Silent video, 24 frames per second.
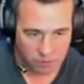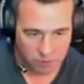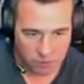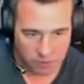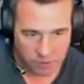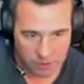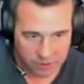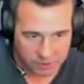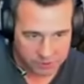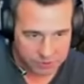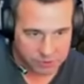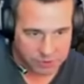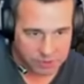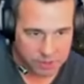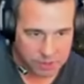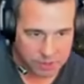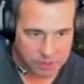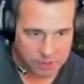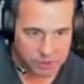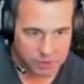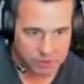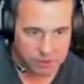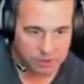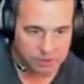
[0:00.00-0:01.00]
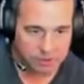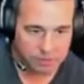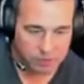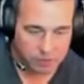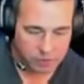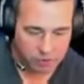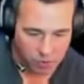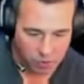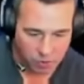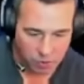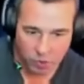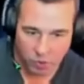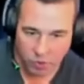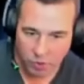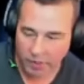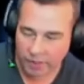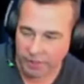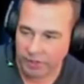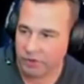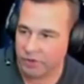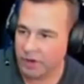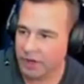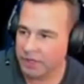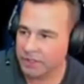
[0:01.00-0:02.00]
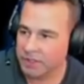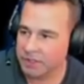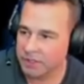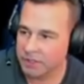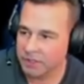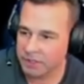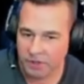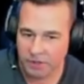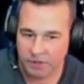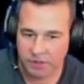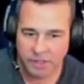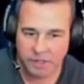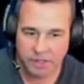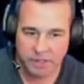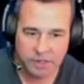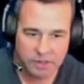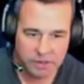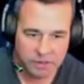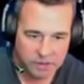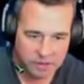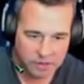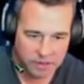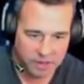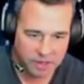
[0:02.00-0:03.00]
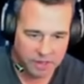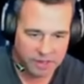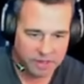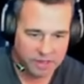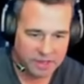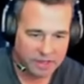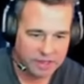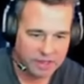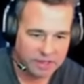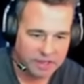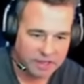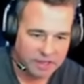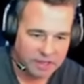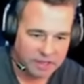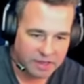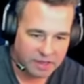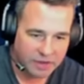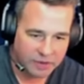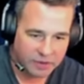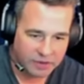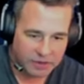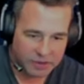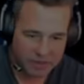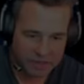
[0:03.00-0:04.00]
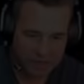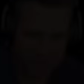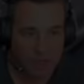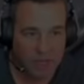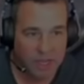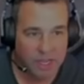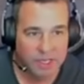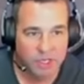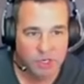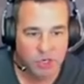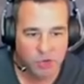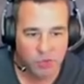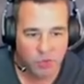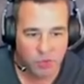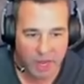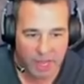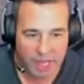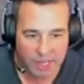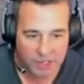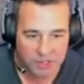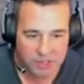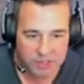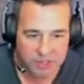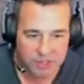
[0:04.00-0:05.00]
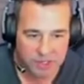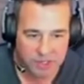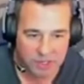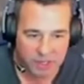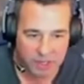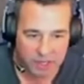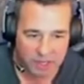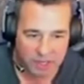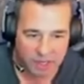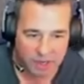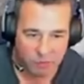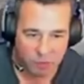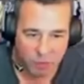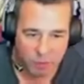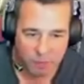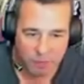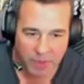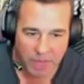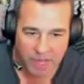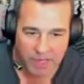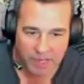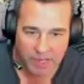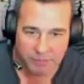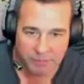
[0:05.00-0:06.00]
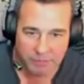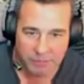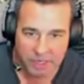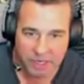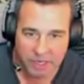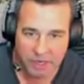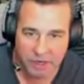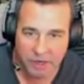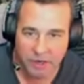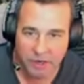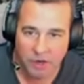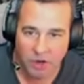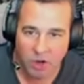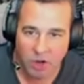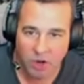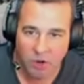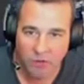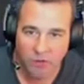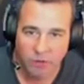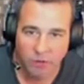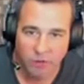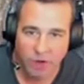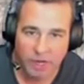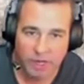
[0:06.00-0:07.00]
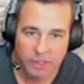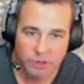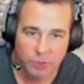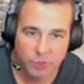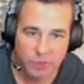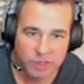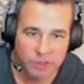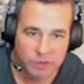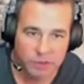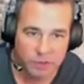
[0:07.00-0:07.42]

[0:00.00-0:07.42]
Let's, oh, I crashed it. Okay. Hold on. I crashed. We're back up in the air over Roswell, New